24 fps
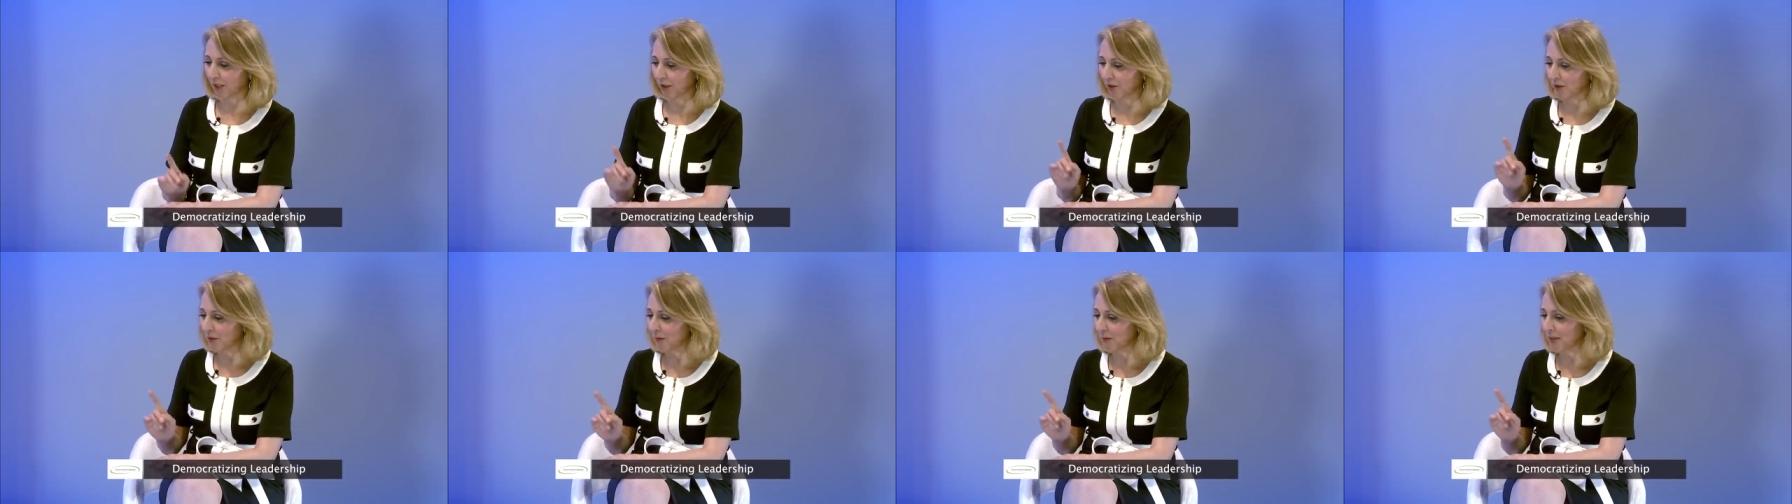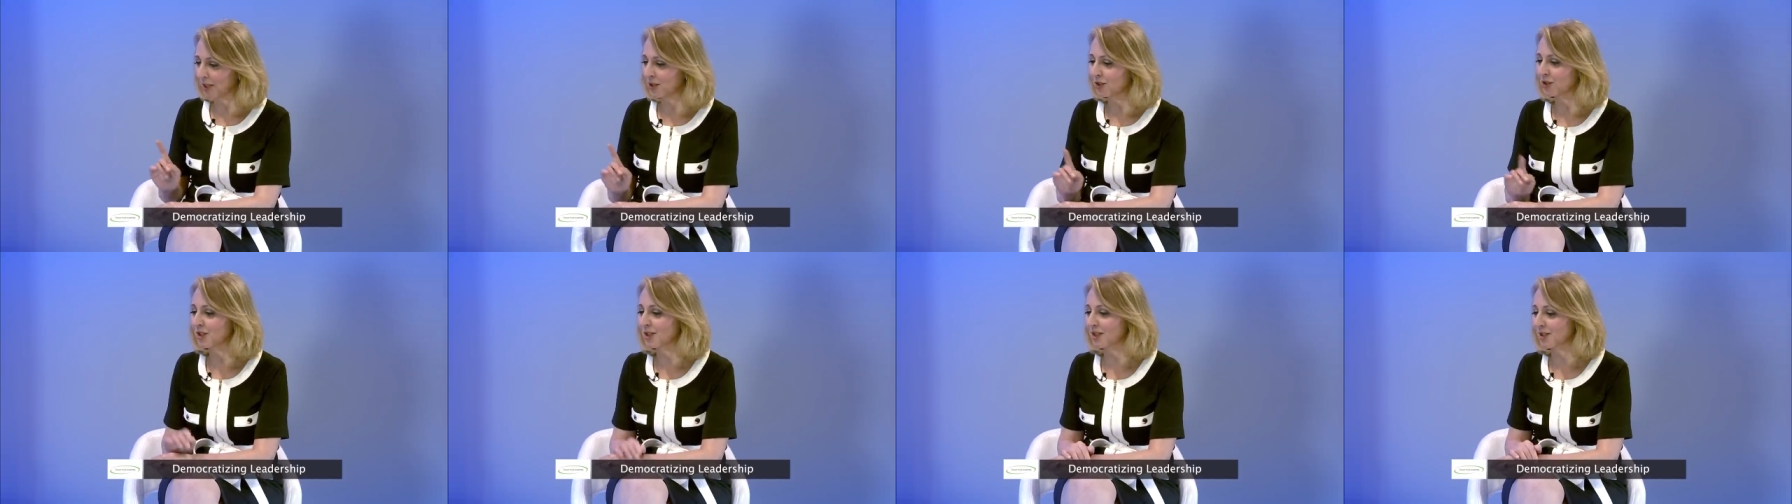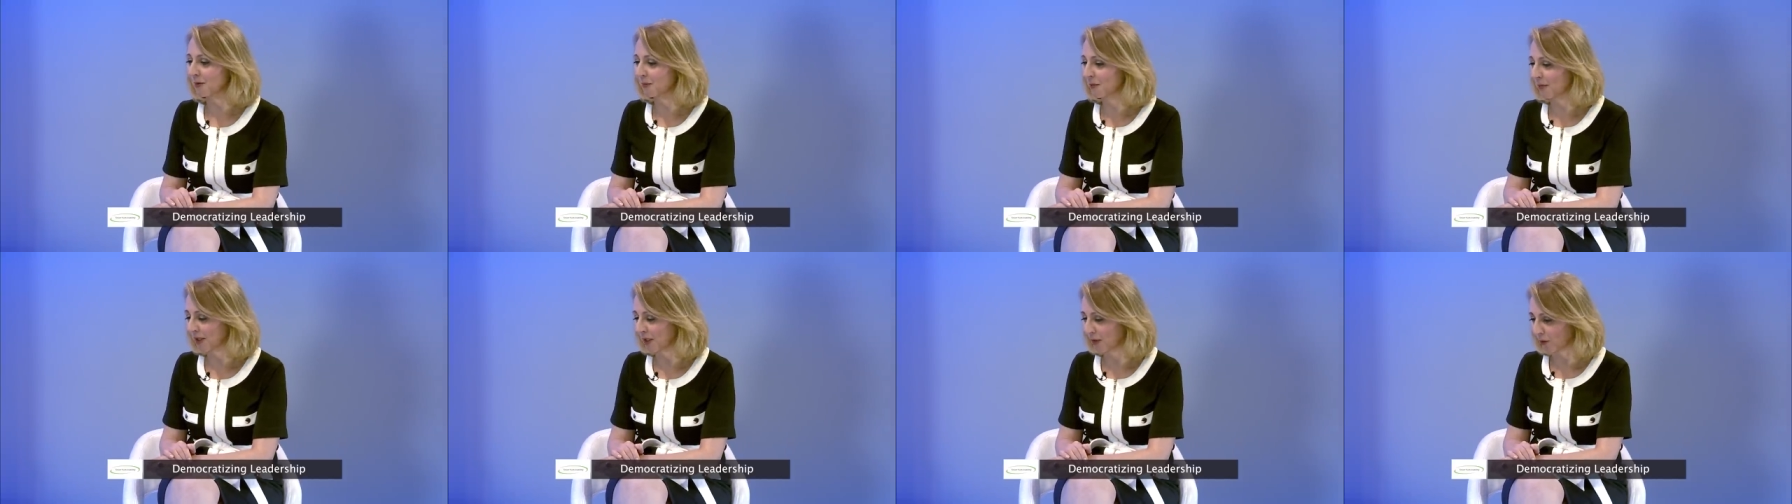Now you mentioned
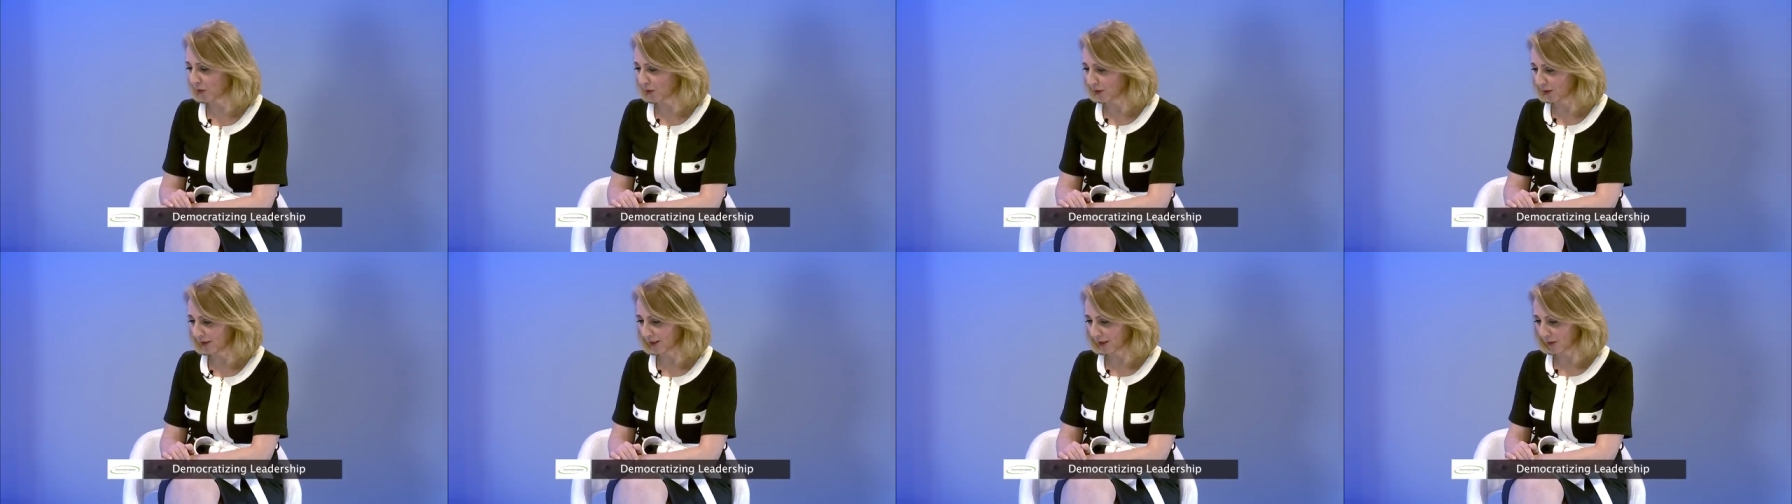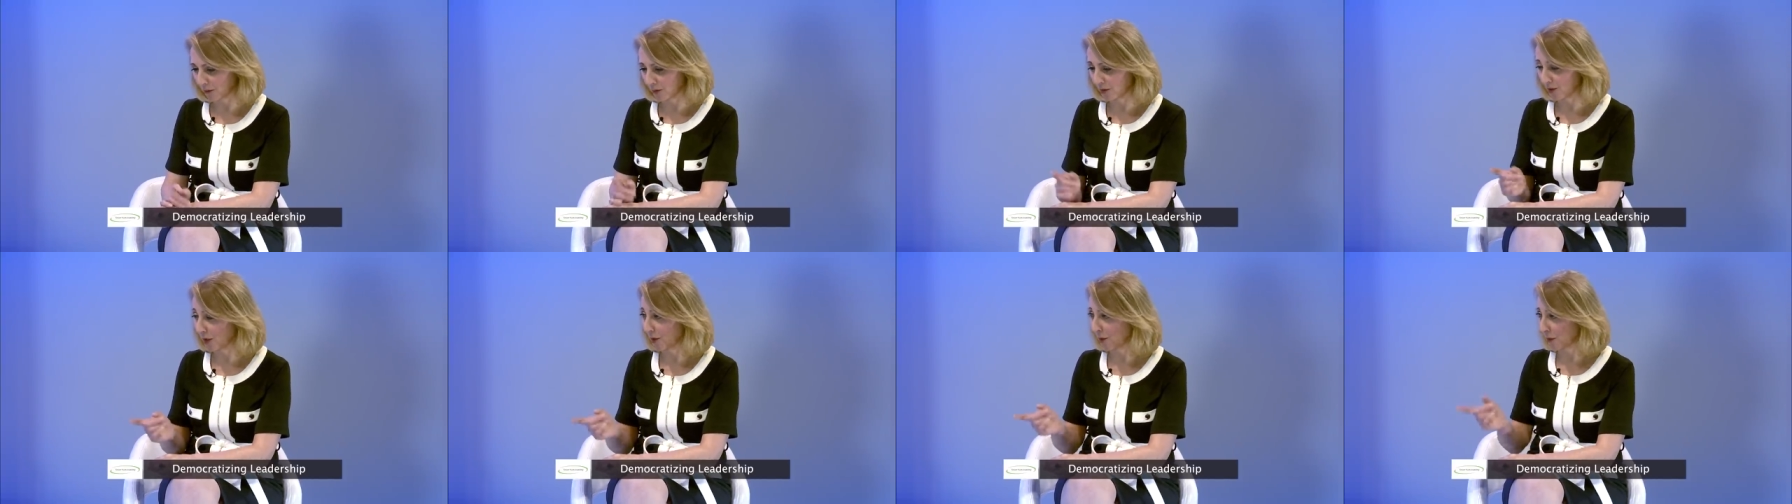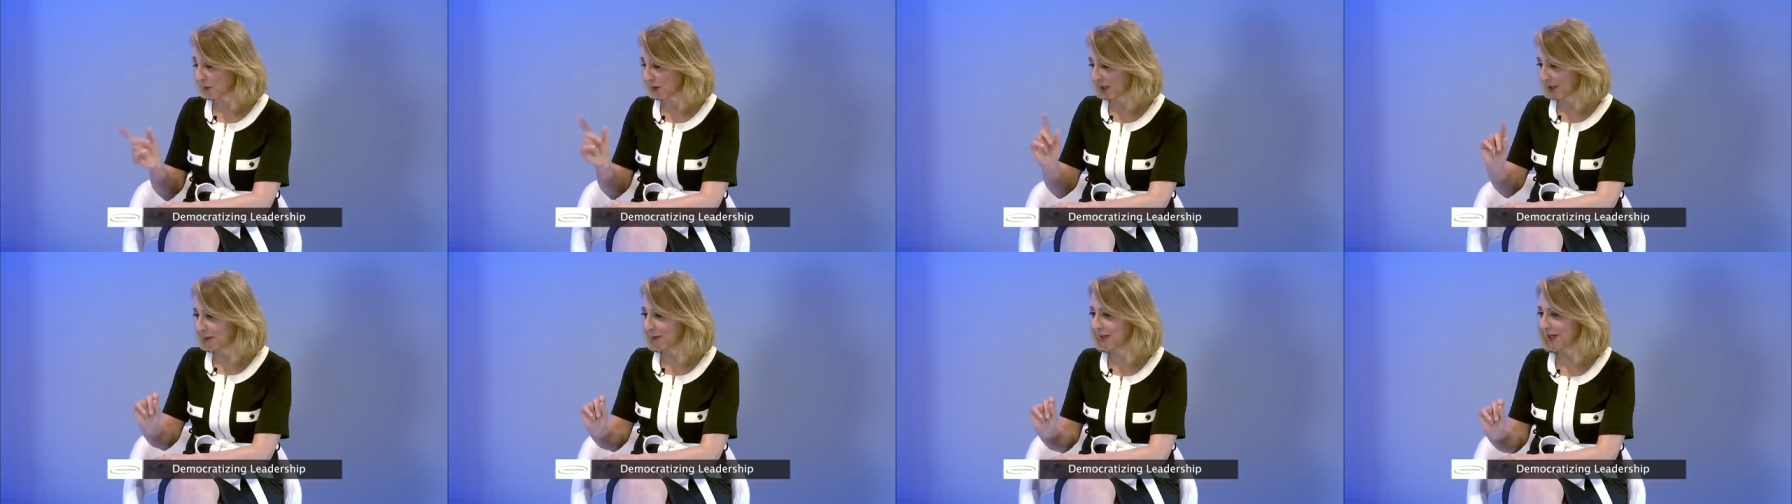something earlier, which I
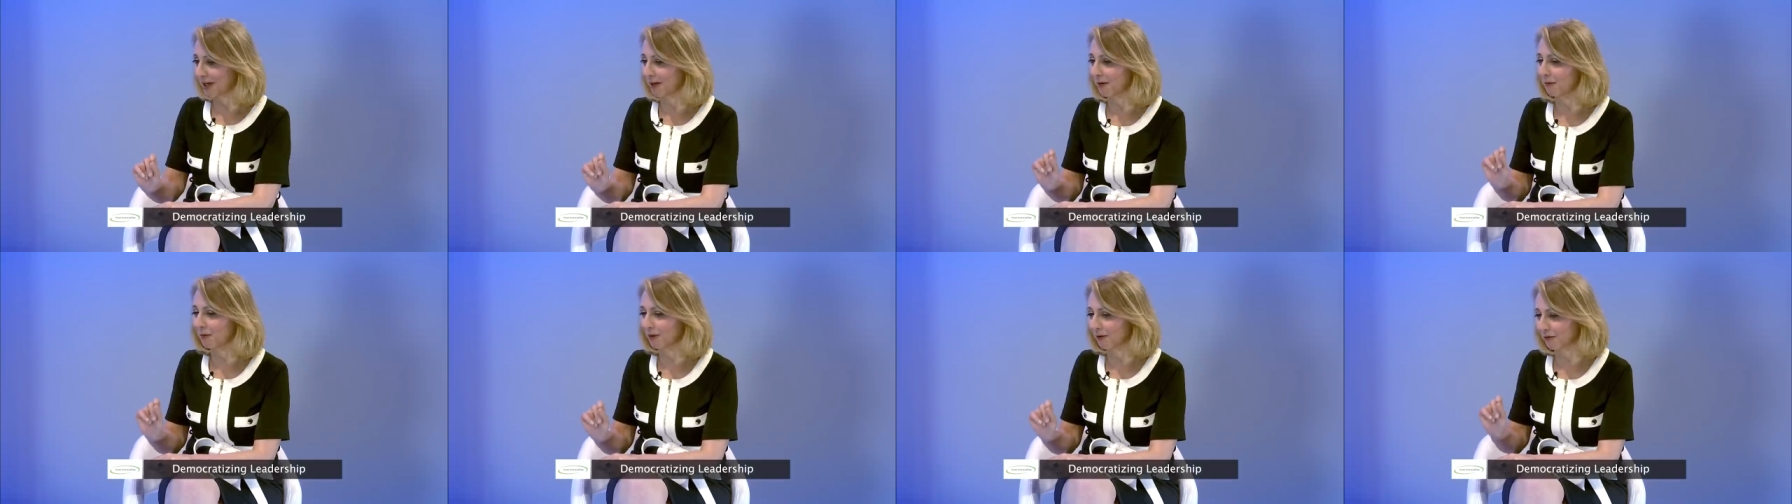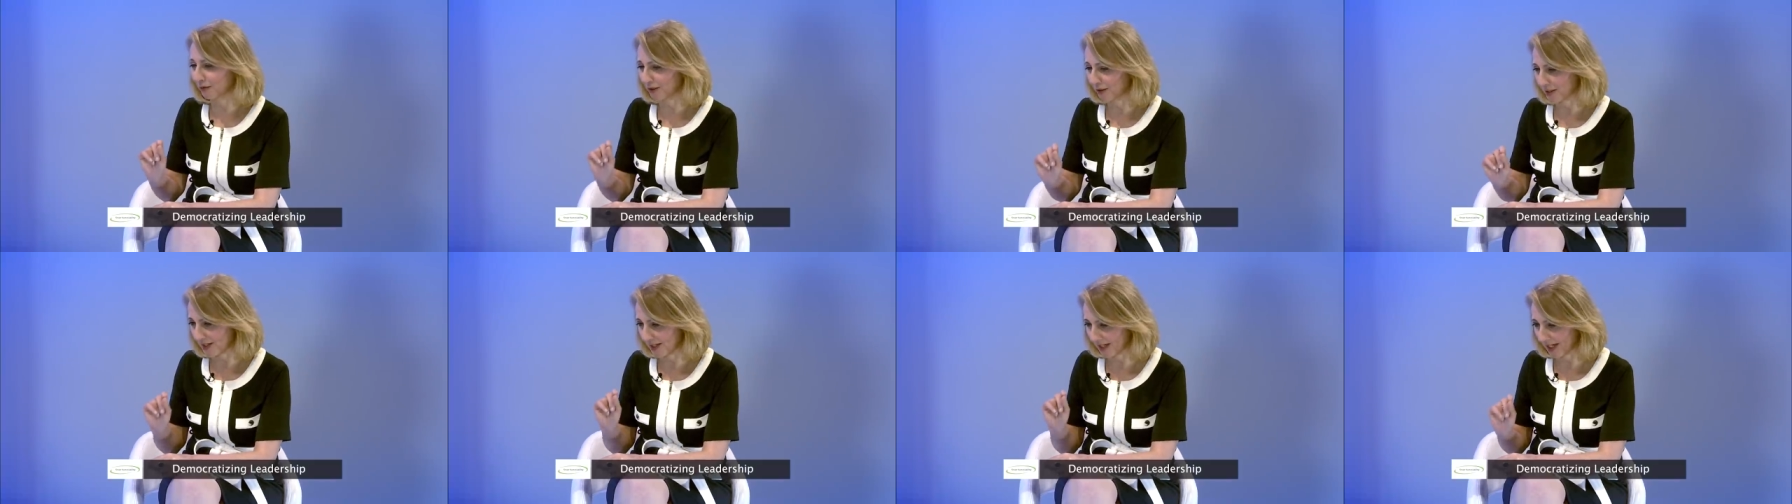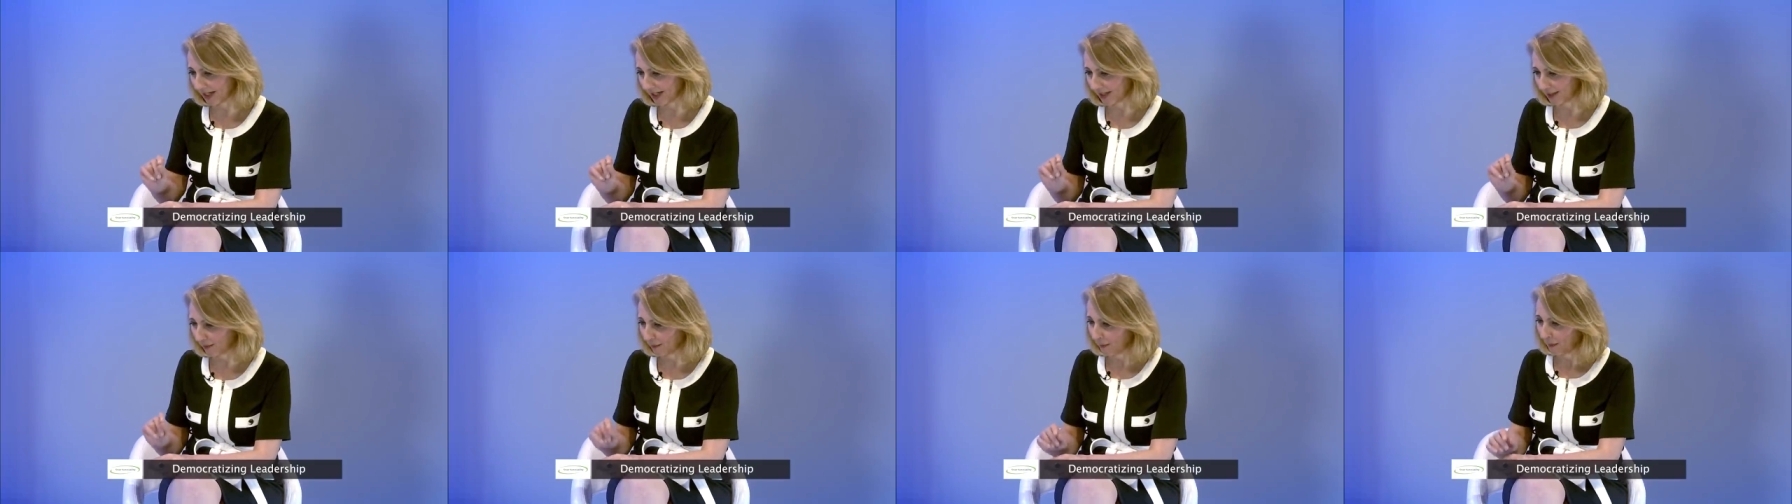want to pick up here for mm. a
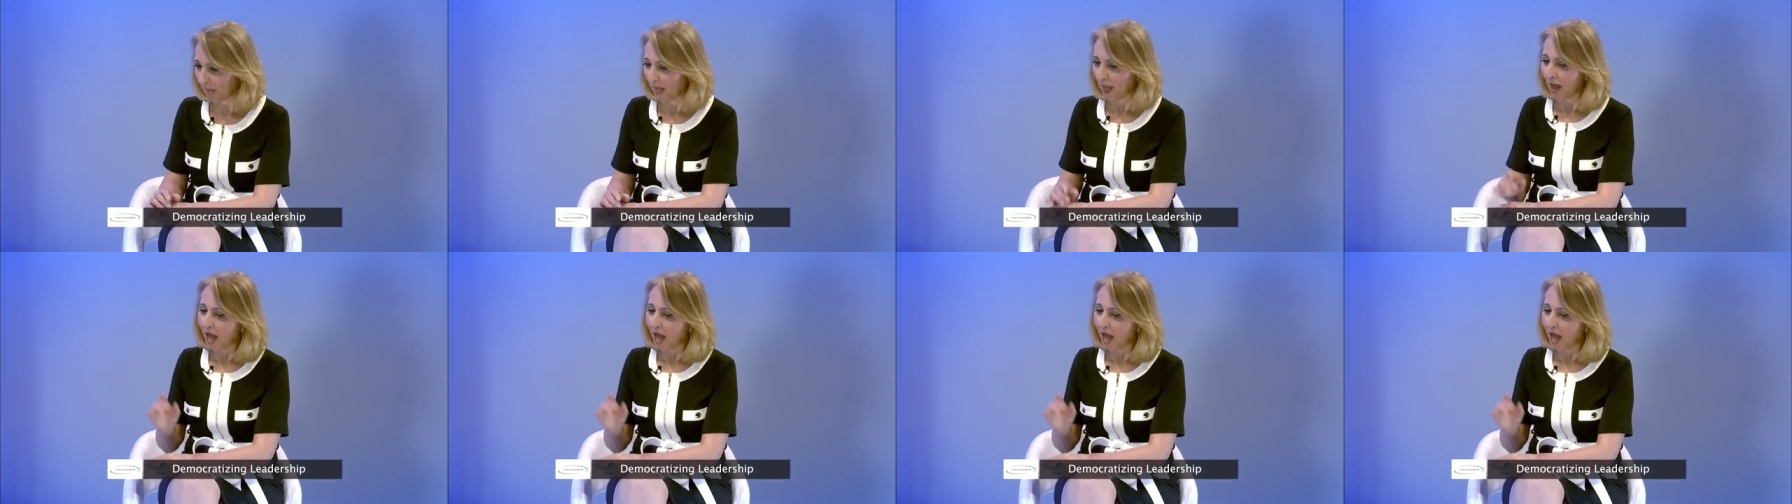second.